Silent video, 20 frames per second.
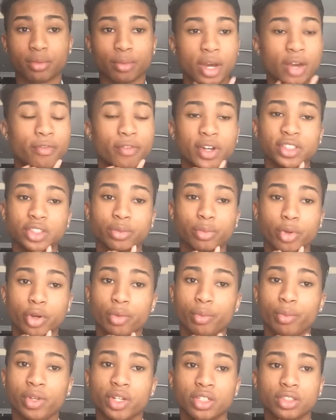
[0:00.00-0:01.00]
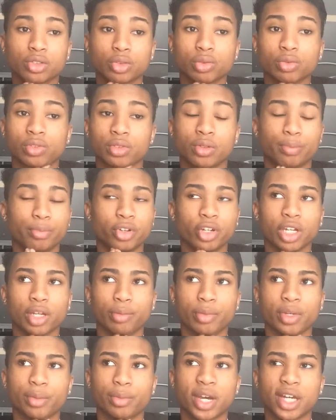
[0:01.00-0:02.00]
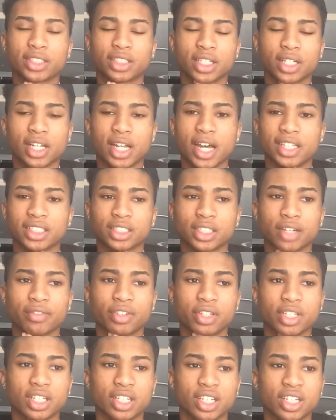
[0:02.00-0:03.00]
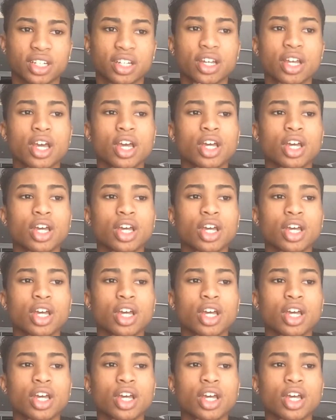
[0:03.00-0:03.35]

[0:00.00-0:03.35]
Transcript: My friends were bringing me back to class and everything.